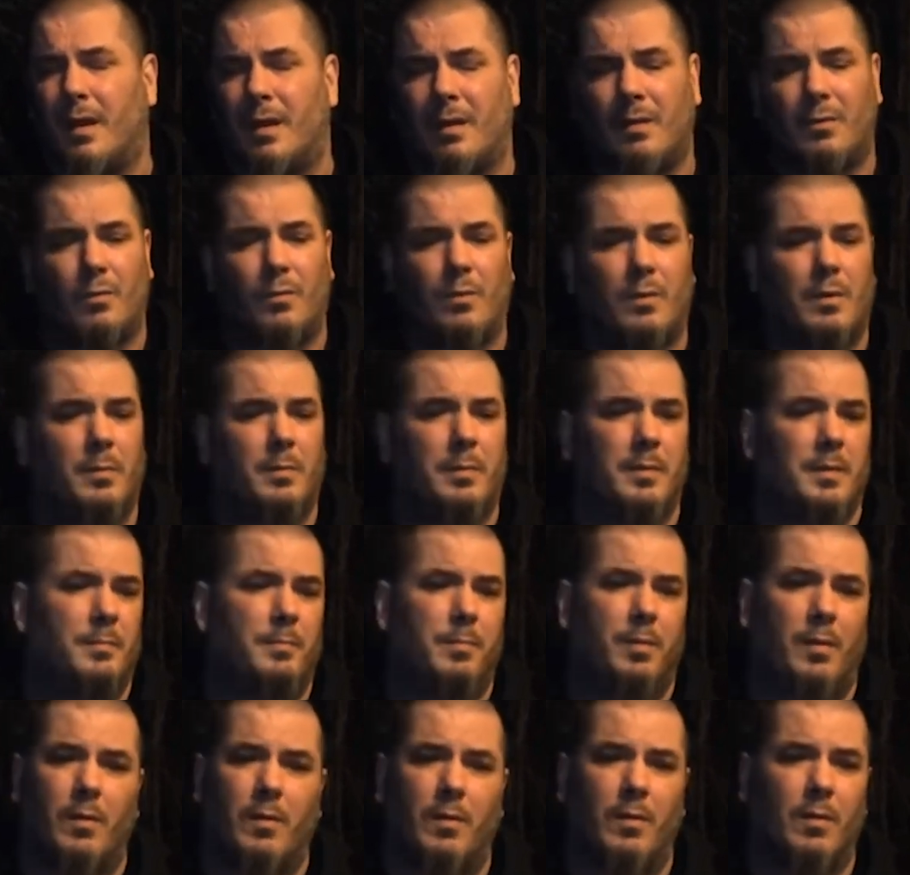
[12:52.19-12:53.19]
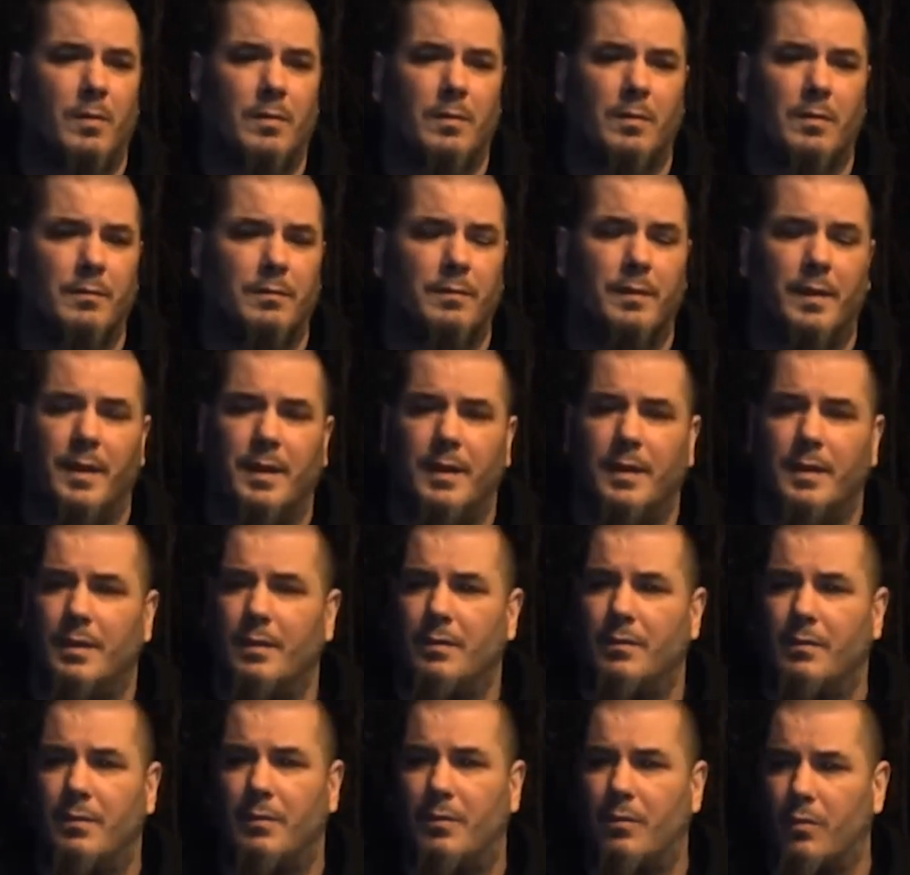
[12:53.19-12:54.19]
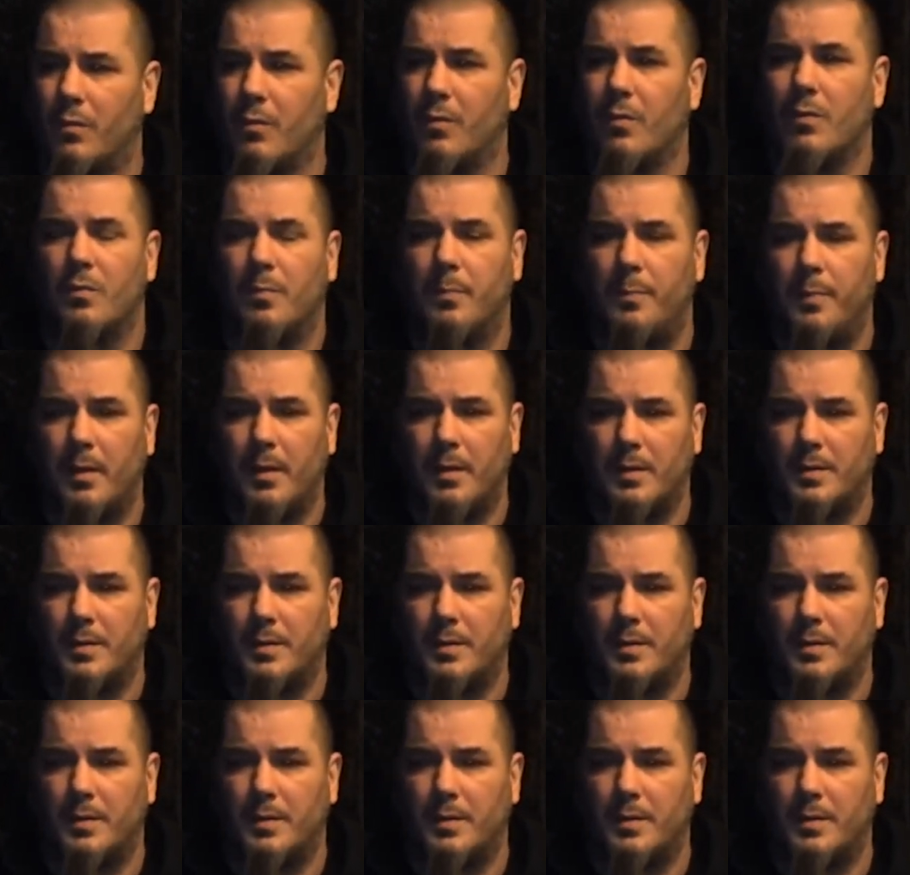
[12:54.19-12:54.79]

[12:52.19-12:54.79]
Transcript: I don't want to be part of any group.